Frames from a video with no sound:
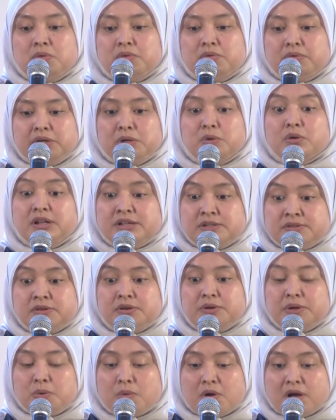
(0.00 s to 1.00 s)

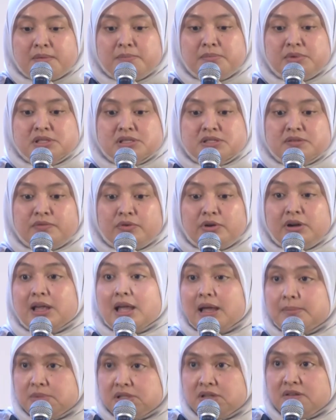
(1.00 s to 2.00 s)
regulatory requirements for
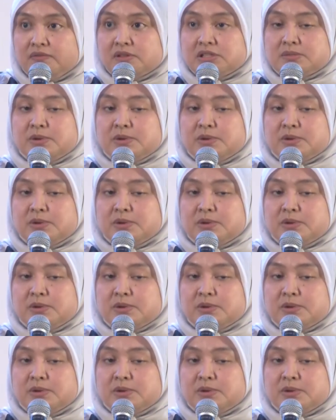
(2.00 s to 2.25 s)
captive,